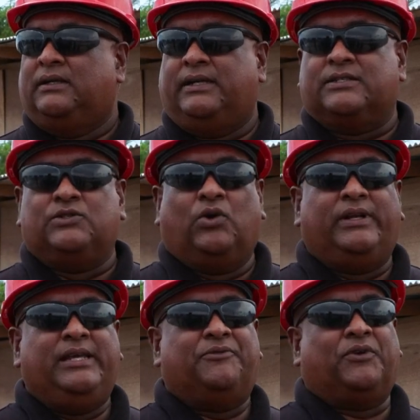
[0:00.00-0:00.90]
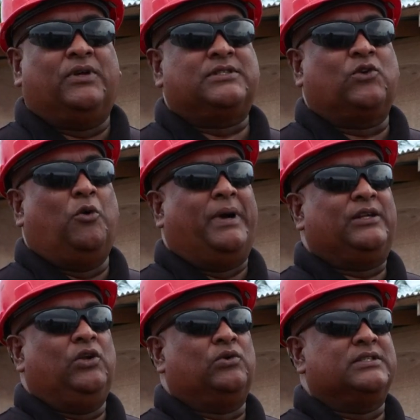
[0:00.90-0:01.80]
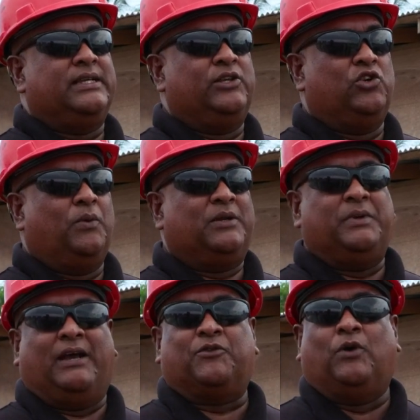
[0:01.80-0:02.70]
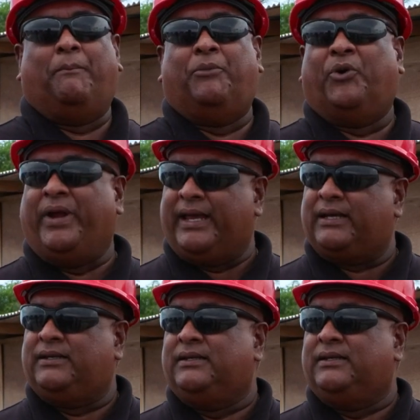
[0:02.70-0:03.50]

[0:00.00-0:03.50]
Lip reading: there's no need for us to go back now to say, you know what, we have to go and break